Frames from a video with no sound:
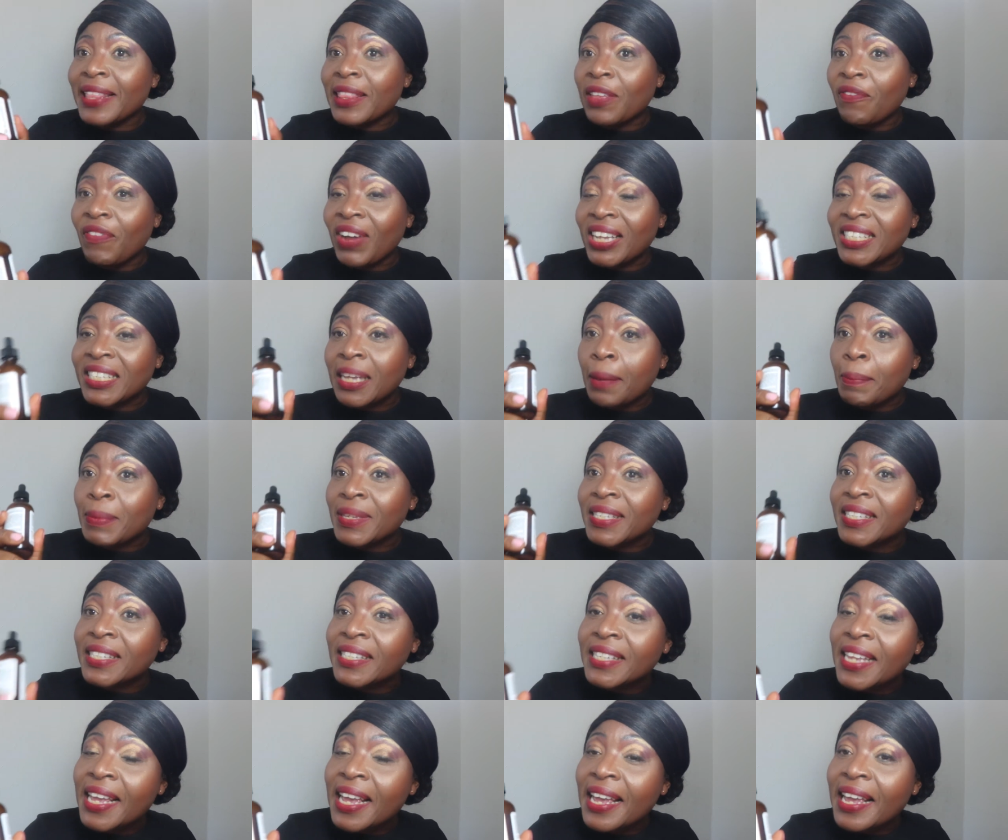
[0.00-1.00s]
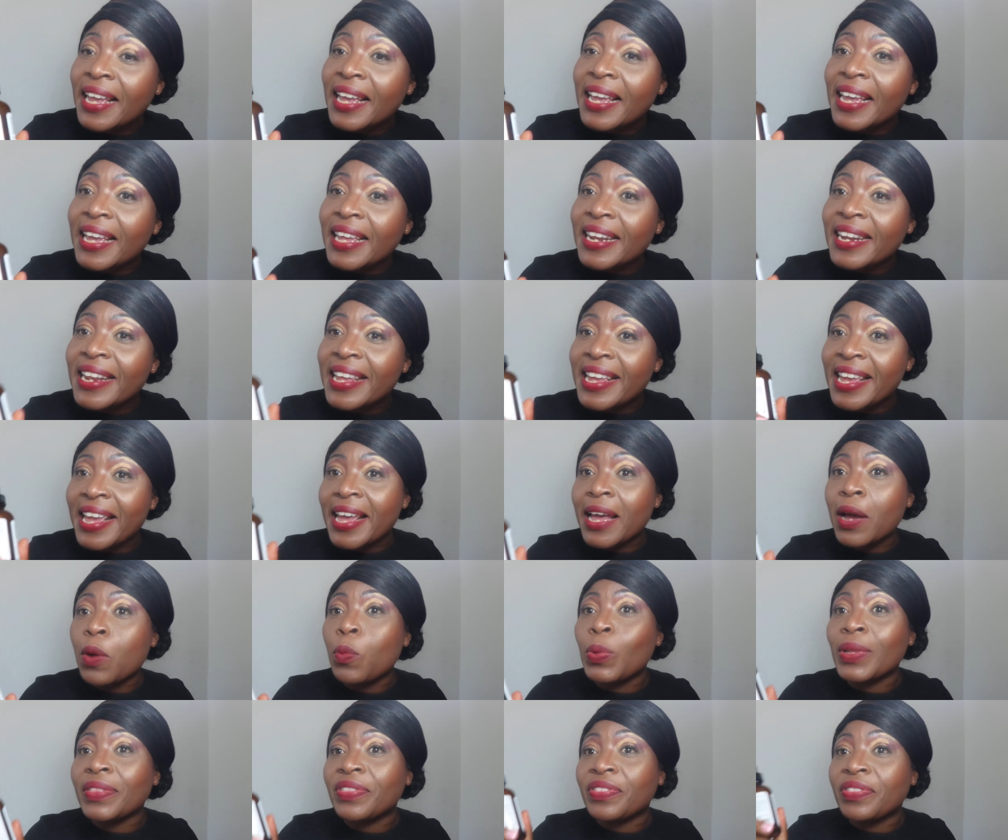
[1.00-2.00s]
The vitamin C in
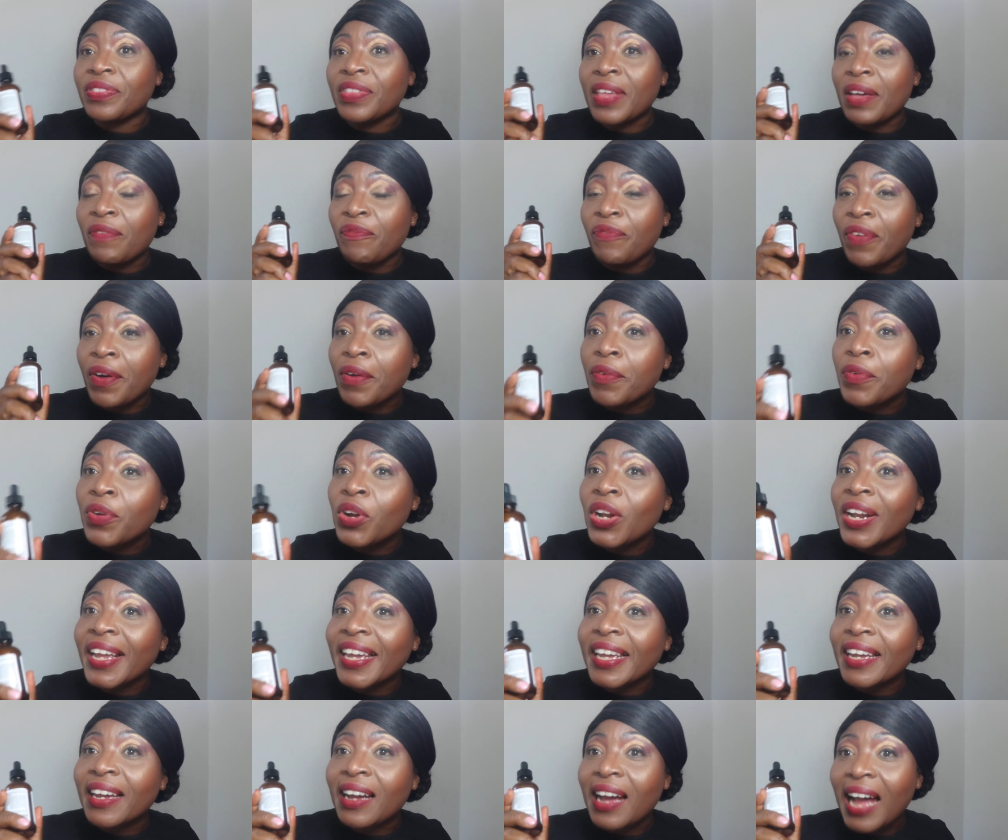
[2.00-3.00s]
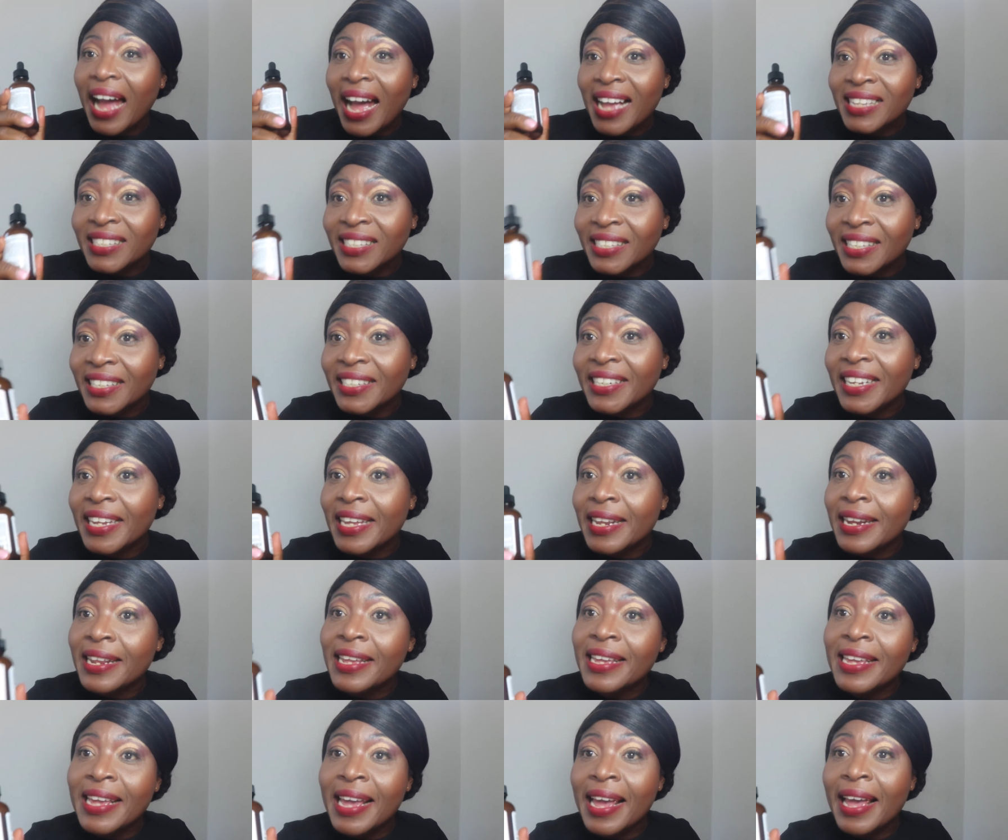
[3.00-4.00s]
here with the ferulic acid in
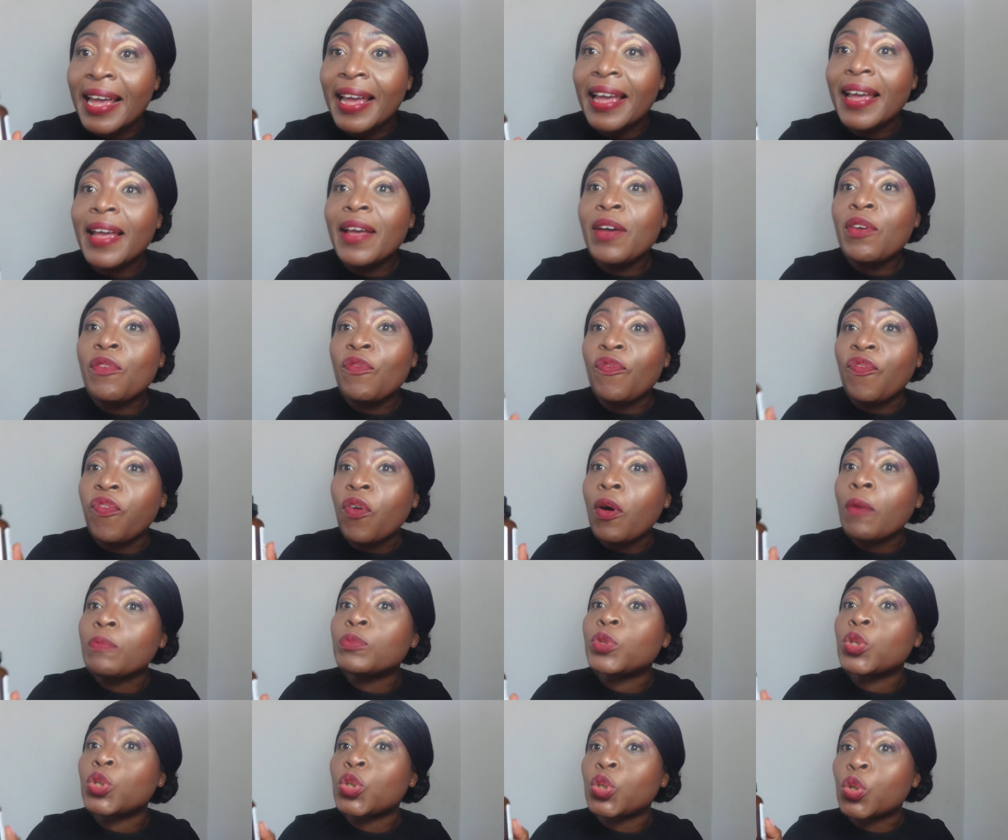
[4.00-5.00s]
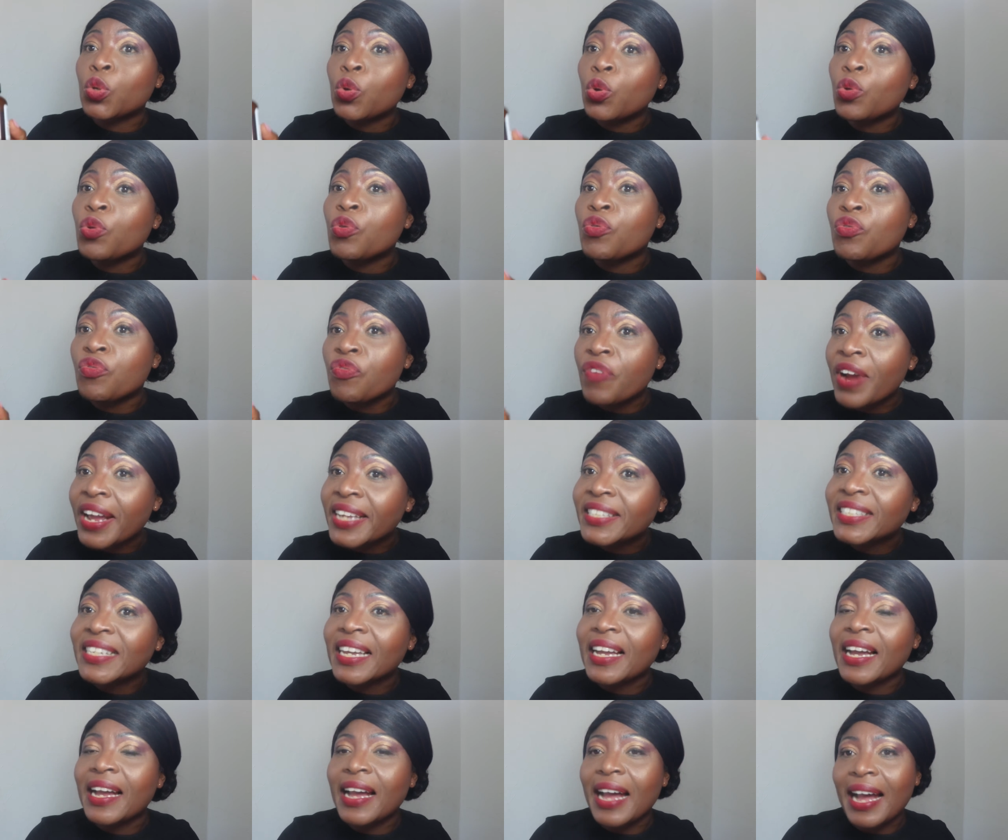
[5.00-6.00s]
here form two
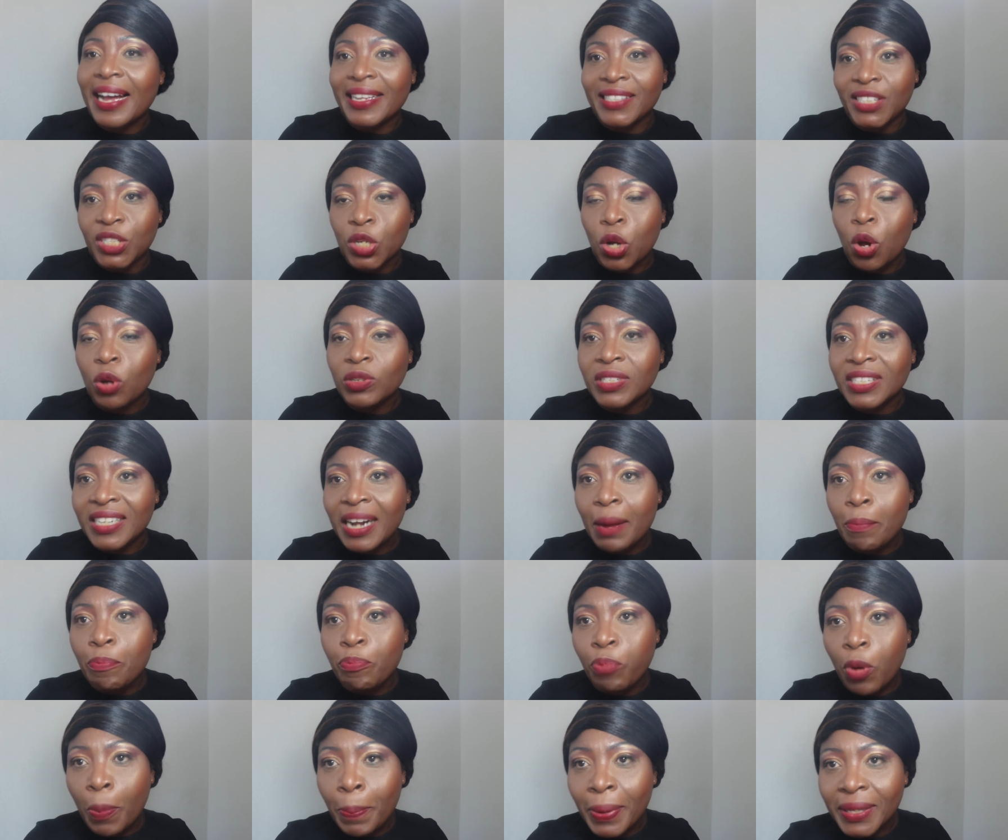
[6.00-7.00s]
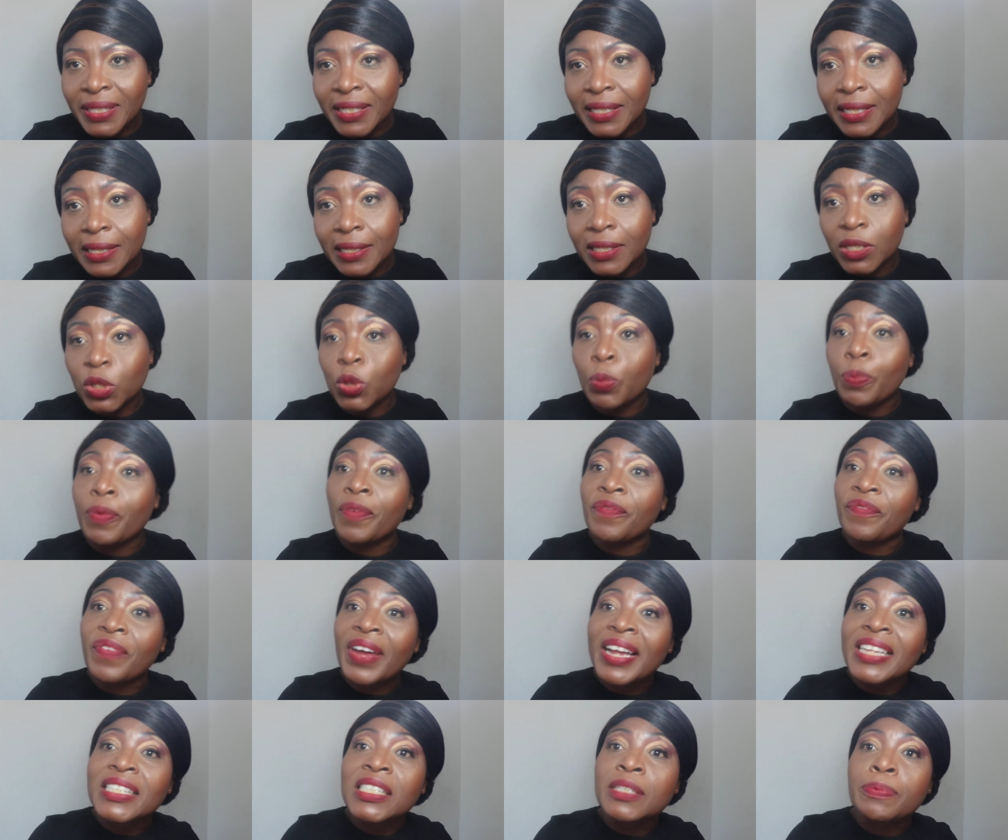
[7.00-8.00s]
great antioxidant properties to
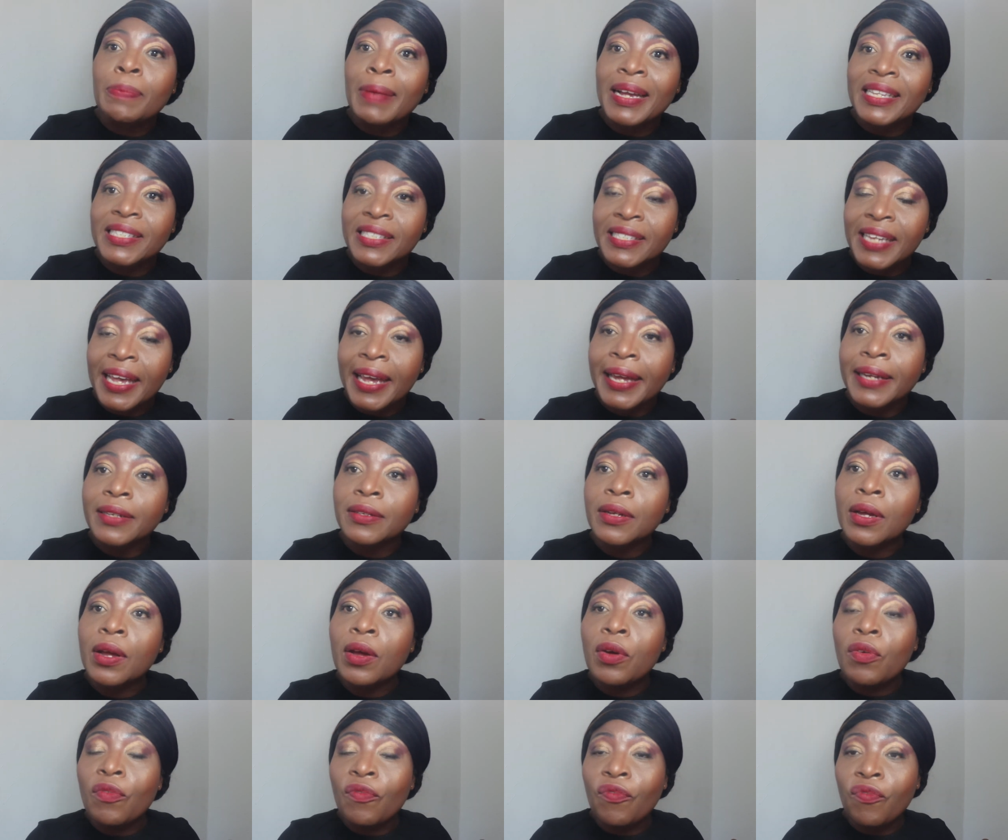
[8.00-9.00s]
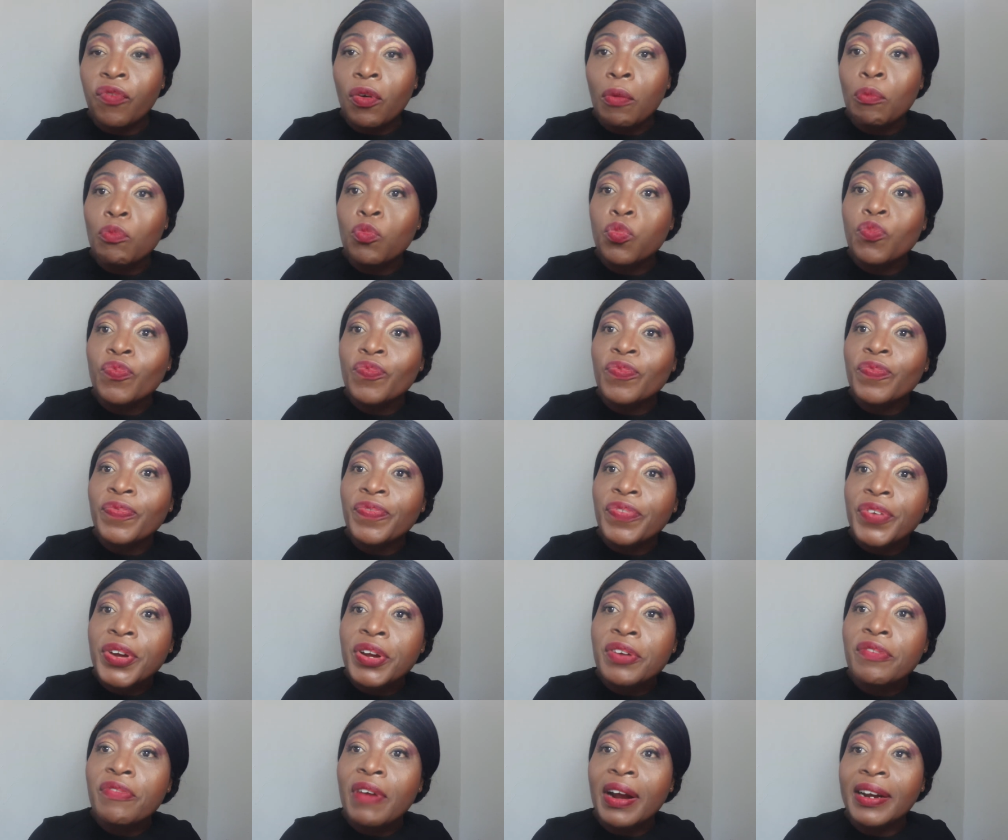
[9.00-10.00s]
prevent my skin from
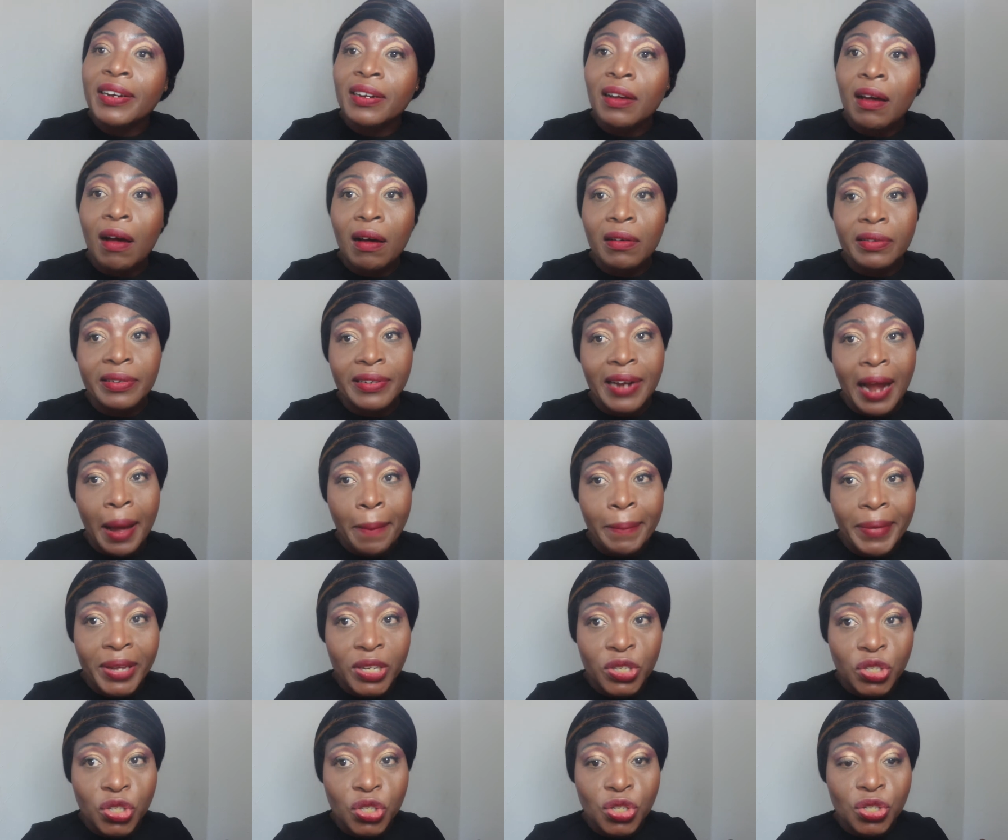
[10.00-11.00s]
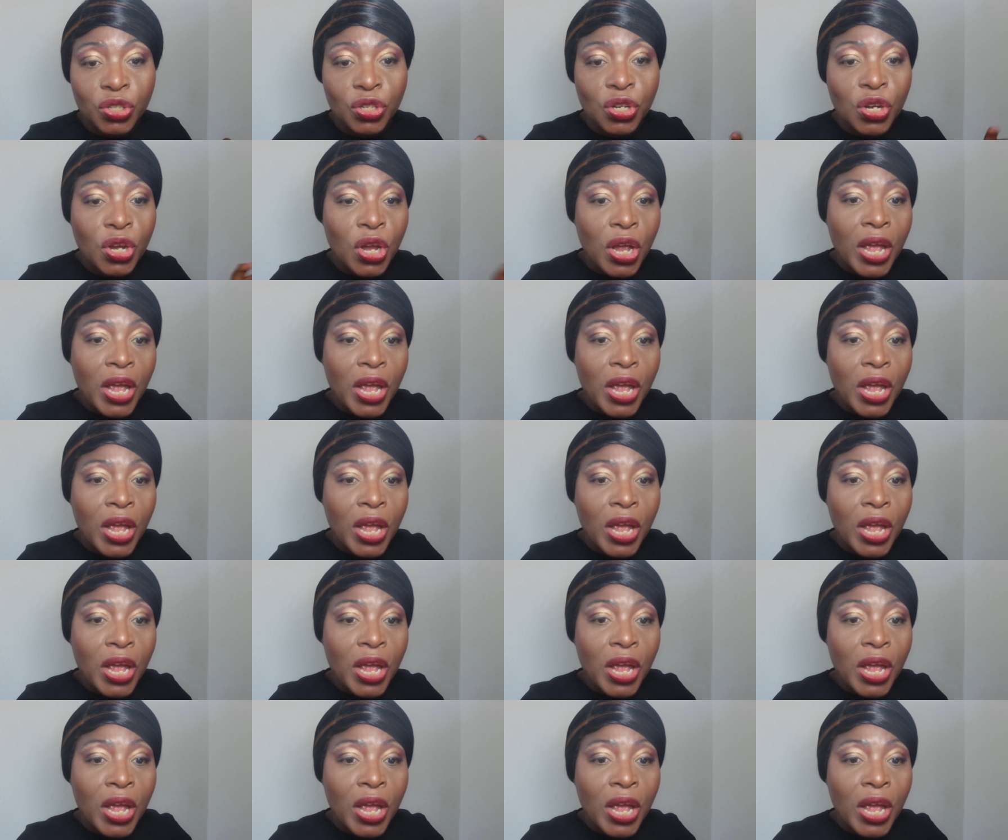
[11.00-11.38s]
free radical damage.